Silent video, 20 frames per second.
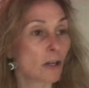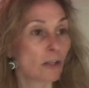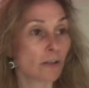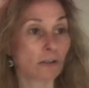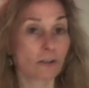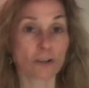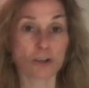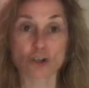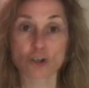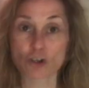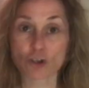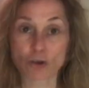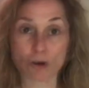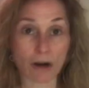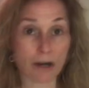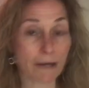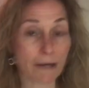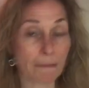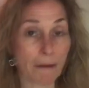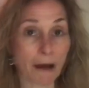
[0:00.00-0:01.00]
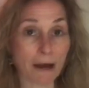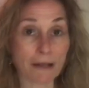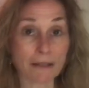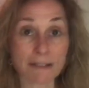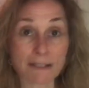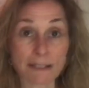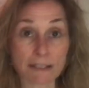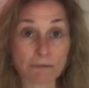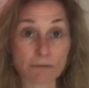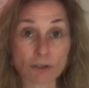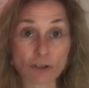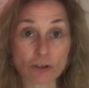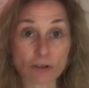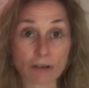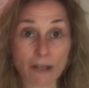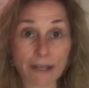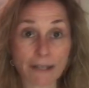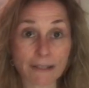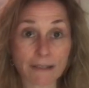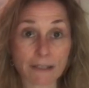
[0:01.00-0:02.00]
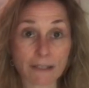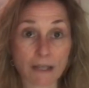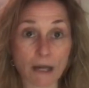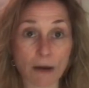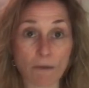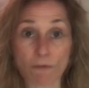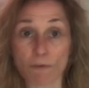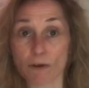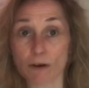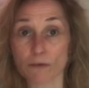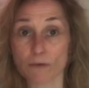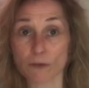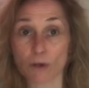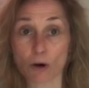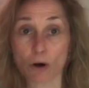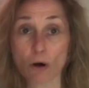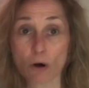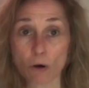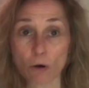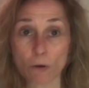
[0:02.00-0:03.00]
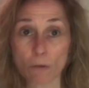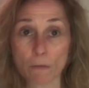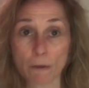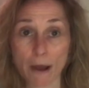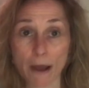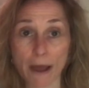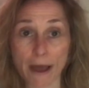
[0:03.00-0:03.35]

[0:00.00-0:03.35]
You can try them on, see what you like in the comfort of your home,